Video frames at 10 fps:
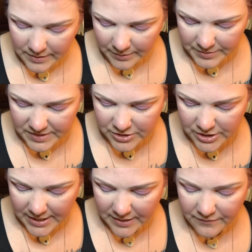there was a
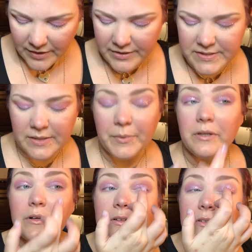shade very
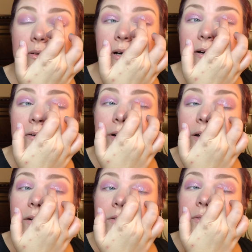similar to Hungry
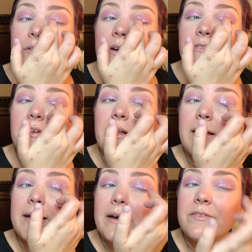Ghost, which I feel
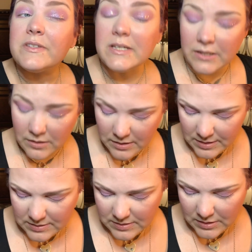like I've seen
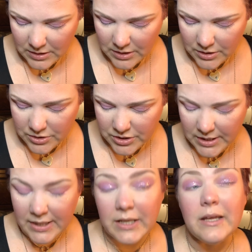this
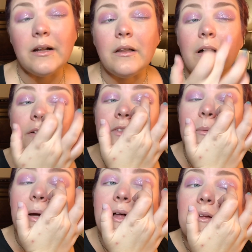shade in a lot of their
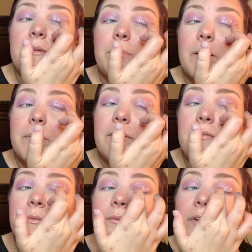palettes. Probably a
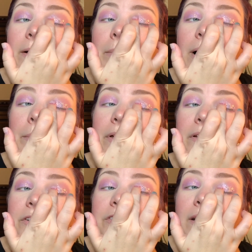very
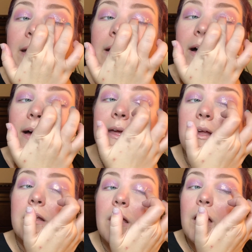popular shade. I
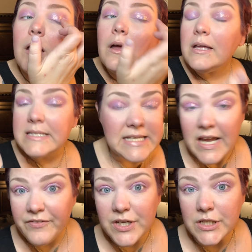can
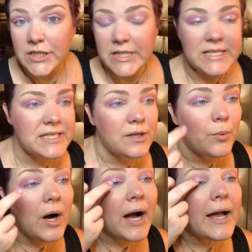definitely see
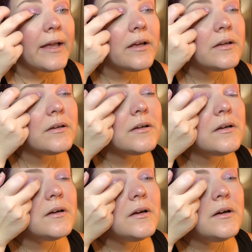why.
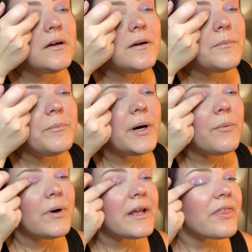But
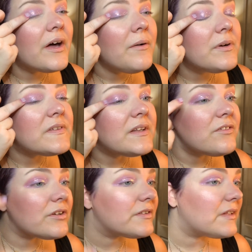what I thought was
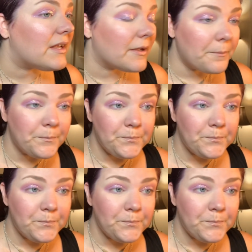interesting